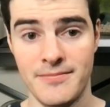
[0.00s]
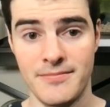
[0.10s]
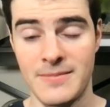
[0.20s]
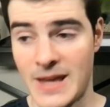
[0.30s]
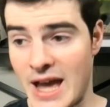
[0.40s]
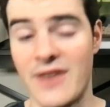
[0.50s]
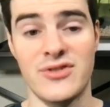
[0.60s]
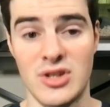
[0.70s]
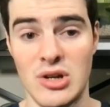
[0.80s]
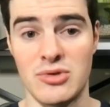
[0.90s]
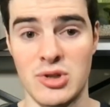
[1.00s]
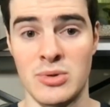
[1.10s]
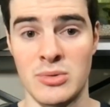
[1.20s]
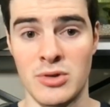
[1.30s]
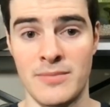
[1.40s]
You have to go two
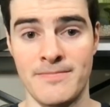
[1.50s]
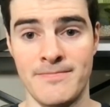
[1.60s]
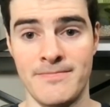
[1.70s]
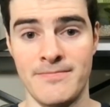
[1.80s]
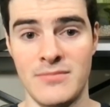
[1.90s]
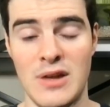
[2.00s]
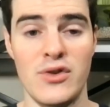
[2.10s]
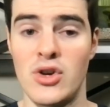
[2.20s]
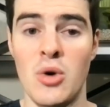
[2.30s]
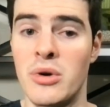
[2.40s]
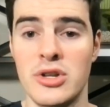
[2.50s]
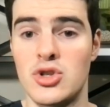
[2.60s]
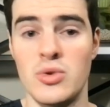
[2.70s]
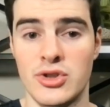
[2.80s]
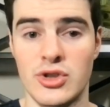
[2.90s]
and one. If you go one and
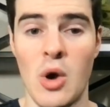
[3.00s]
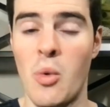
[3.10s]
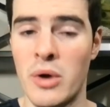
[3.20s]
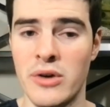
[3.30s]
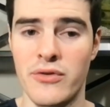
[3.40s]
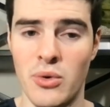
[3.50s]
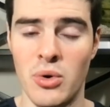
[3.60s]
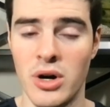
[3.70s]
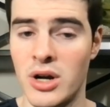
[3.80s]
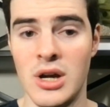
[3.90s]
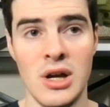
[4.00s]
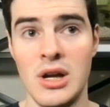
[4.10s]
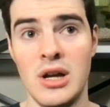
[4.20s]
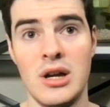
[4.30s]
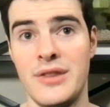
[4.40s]
two, you start one and four.
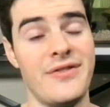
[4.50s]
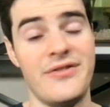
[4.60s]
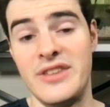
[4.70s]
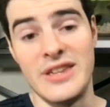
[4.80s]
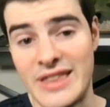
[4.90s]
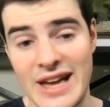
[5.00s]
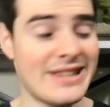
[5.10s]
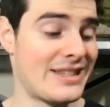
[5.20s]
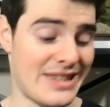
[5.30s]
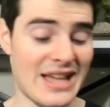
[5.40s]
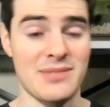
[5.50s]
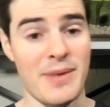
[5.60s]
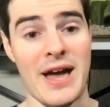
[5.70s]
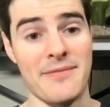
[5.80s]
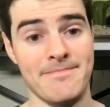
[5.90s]
That's that's
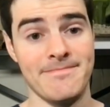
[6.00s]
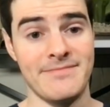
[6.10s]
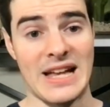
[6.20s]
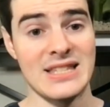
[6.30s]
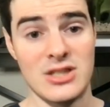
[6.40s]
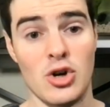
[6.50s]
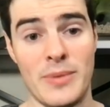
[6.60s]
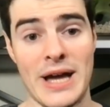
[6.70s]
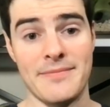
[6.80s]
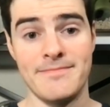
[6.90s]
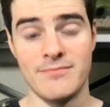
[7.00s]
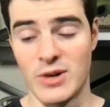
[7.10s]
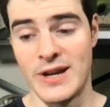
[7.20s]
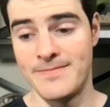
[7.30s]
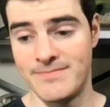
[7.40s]
bad. That's still bad,
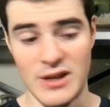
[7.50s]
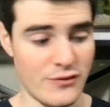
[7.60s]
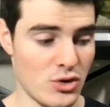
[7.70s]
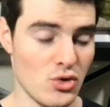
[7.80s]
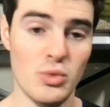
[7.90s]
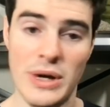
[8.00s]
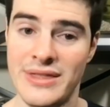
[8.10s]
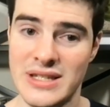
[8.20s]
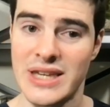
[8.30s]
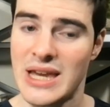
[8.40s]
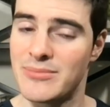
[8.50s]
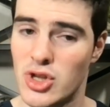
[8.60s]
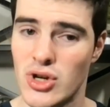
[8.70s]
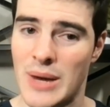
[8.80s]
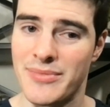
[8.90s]
right? If you win this game and
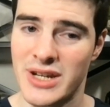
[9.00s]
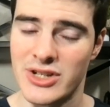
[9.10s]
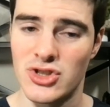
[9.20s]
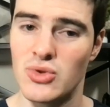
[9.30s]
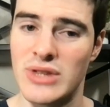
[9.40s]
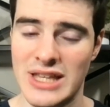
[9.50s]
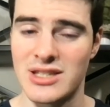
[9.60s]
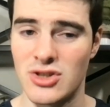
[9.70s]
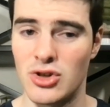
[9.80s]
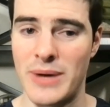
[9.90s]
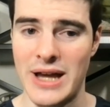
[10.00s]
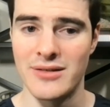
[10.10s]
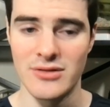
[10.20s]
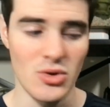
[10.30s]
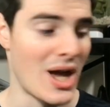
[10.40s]
drop the next two, that's still bad.
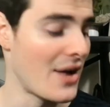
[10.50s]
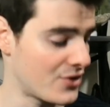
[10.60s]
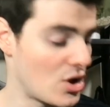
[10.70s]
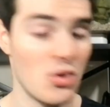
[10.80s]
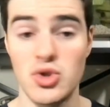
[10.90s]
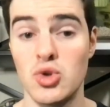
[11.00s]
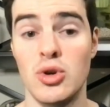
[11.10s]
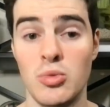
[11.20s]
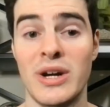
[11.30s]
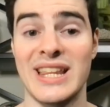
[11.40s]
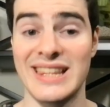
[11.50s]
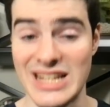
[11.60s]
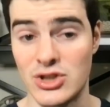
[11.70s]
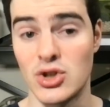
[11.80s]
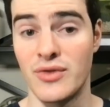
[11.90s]
You have to go two and one at
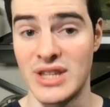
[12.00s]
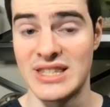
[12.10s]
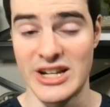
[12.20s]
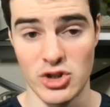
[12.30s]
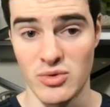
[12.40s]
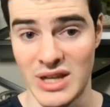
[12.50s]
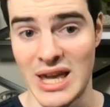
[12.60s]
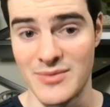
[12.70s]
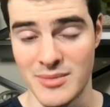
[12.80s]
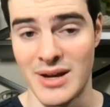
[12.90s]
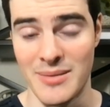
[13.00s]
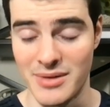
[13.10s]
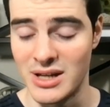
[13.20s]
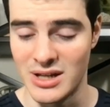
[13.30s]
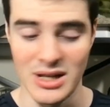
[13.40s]
least over these next three games, in my
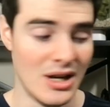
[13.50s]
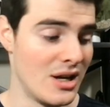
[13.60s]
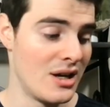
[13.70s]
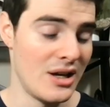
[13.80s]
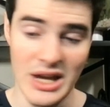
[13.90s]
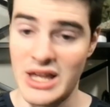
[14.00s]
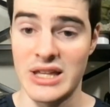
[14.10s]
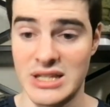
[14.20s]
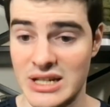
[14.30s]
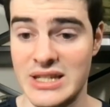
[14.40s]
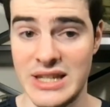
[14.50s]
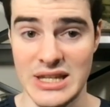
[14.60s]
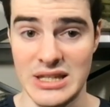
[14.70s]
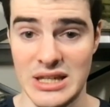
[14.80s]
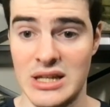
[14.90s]
opinion. It, it's a
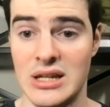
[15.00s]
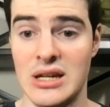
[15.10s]
necessity.